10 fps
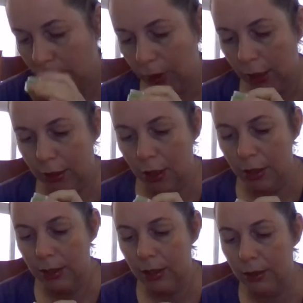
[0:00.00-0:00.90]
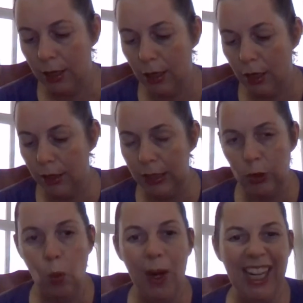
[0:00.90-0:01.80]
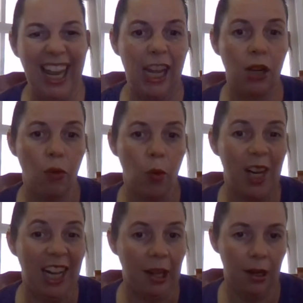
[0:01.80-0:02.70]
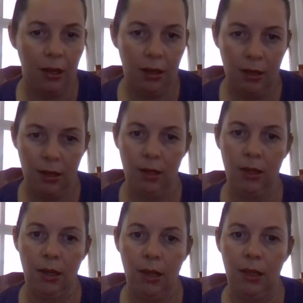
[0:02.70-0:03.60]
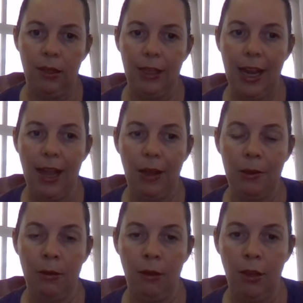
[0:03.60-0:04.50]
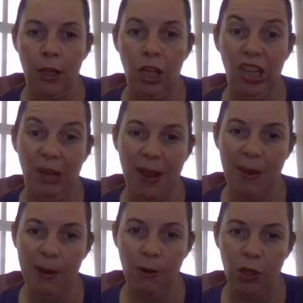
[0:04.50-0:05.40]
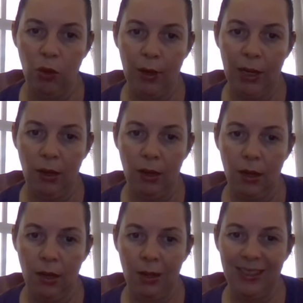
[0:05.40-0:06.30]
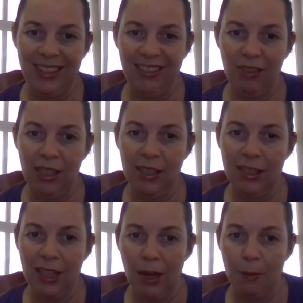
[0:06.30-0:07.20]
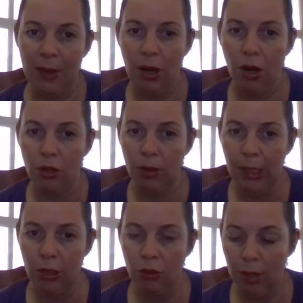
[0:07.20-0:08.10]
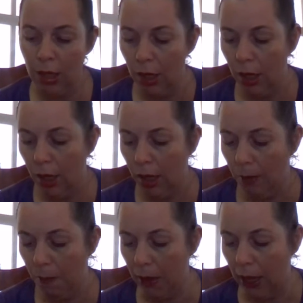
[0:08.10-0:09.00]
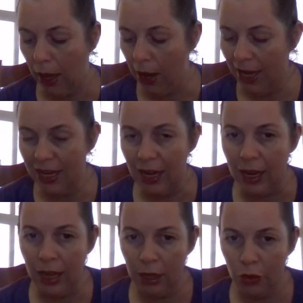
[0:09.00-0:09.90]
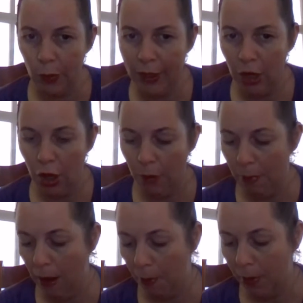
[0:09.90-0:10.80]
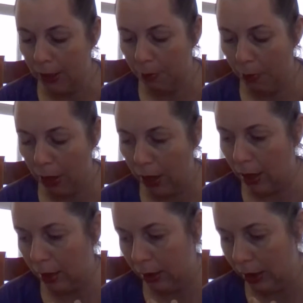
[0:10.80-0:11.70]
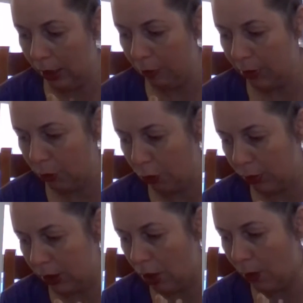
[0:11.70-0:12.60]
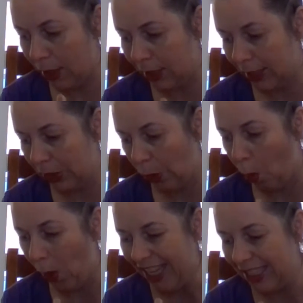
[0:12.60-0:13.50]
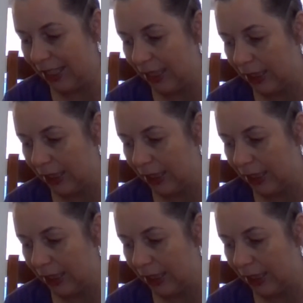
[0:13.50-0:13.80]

So this is sweet and green. Now, you may be wondering, isn't that a bit contradictory? But I get a green note about this, but there is also a sweetness